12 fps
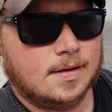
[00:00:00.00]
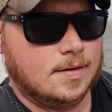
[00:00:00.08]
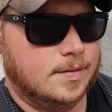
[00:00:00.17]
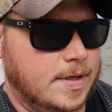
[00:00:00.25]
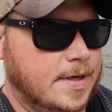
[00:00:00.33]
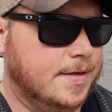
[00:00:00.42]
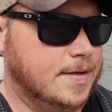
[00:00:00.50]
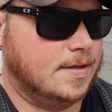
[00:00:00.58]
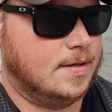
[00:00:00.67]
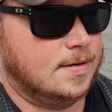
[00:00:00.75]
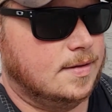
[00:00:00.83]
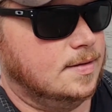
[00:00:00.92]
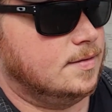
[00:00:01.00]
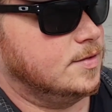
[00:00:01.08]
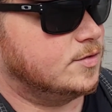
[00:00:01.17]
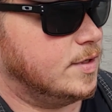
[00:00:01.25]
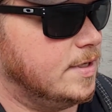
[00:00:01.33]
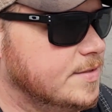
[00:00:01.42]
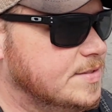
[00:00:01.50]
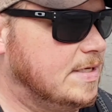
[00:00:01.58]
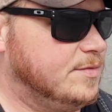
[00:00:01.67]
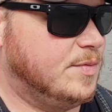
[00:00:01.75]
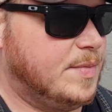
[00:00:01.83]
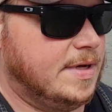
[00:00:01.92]
Well, the trails
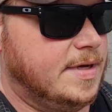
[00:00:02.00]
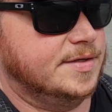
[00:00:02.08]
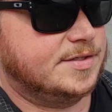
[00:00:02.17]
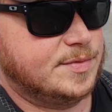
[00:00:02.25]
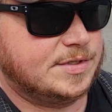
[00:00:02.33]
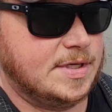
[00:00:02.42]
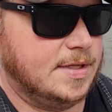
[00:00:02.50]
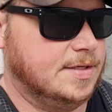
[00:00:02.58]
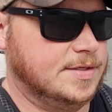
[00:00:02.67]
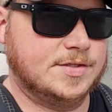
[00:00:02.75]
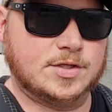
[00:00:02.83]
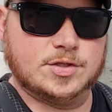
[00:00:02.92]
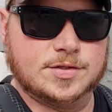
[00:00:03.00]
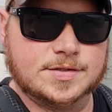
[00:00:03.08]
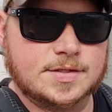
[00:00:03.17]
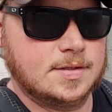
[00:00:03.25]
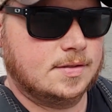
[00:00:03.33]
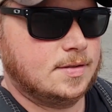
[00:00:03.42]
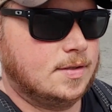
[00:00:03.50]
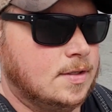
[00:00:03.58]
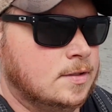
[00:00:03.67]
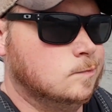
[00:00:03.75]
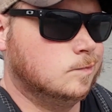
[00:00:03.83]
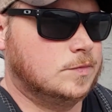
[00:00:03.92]
seem to be making some silly decisions,
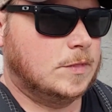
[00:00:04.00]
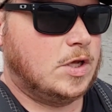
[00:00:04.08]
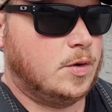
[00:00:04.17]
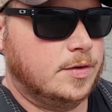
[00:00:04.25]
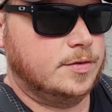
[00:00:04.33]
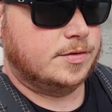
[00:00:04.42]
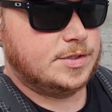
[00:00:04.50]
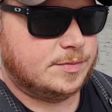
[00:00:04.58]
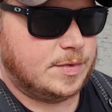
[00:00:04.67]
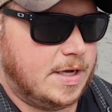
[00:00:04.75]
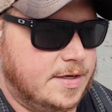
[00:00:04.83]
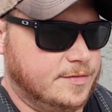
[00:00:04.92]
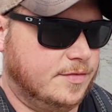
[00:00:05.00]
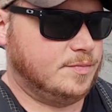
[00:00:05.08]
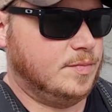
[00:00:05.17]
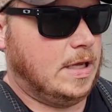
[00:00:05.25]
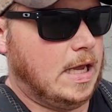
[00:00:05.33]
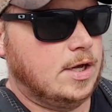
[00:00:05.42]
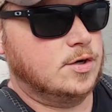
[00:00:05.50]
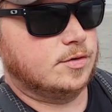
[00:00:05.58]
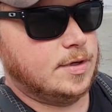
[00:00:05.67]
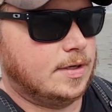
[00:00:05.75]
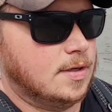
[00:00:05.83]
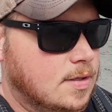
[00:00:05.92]
going through some kind of
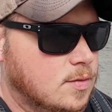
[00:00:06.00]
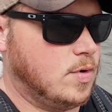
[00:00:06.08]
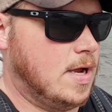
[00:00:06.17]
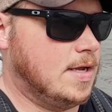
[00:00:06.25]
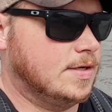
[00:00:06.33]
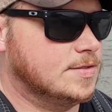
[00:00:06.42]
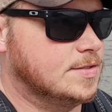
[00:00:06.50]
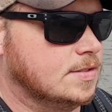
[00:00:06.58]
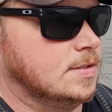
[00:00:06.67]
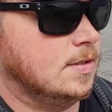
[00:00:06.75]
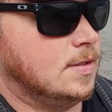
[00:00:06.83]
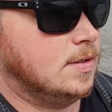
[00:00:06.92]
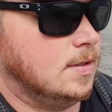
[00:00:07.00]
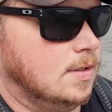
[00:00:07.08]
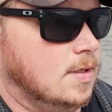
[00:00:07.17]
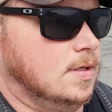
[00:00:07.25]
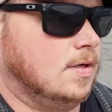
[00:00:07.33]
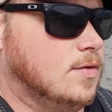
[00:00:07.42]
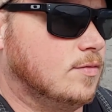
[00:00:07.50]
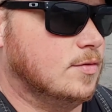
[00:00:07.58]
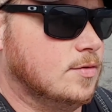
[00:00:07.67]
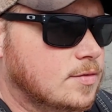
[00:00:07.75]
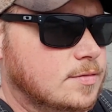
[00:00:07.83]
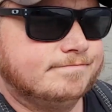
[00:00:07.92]
meandering ways
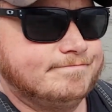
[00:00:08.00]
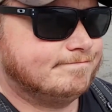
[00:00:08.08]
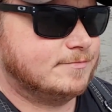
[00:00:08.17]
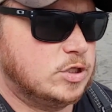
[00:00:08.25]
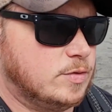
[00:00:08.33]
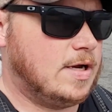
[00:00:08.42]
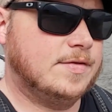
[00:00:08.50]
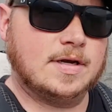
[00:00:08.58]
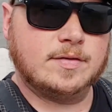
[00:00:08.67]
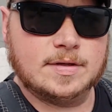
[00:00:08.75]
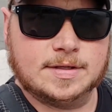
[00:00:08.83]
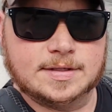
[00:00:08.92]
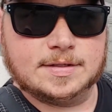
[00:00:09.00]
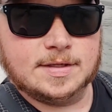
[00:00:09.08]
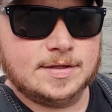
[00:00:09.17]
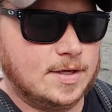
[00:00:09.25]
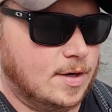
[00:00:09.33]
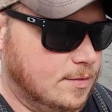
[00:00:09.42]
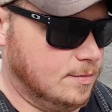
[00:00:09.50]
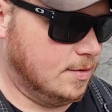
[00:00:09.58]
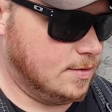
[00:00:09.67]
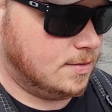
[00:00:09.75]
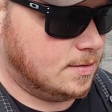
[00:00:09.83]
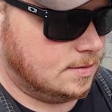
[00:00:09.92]
through terrain that it really didn't need to go
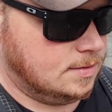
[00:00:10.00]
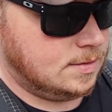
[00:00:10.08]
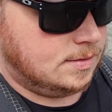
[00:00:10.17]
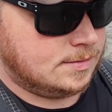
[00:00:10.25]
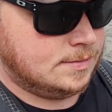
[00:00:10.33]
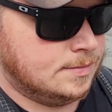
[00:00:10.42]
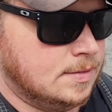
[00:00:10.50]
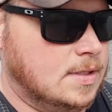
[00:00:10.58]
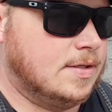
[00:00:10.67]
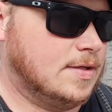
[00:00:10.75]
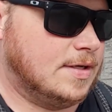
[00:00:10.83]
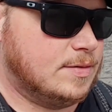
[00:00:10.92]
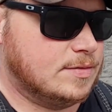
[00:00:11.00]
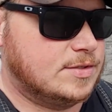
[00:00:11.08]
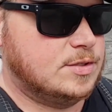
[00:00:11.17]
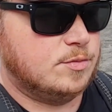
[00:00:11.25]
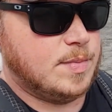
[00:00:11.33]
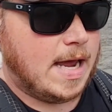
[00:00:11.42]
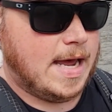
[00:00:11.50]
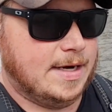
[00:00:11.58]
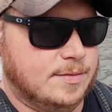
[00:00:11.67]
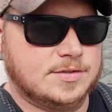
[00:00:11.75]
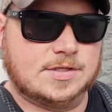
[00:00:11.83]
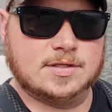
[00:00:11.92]
through. Not that it was too bad, it
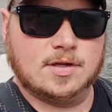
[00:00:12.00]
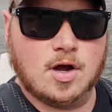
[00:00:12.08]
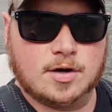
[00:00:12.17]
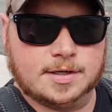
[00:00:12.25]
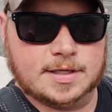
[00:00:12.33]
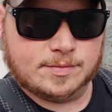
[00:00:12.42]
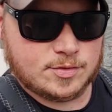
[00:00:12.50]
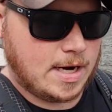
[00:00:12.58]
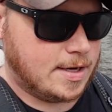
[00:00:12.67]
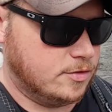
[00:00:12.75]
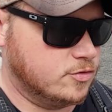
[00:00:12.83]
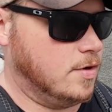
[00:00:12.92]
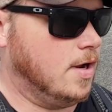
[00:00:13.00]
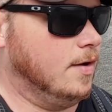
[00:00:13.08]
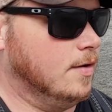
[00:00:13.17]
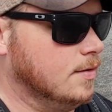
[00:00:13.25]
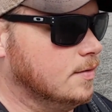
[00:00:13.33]
was just a little harder to keep track of trail.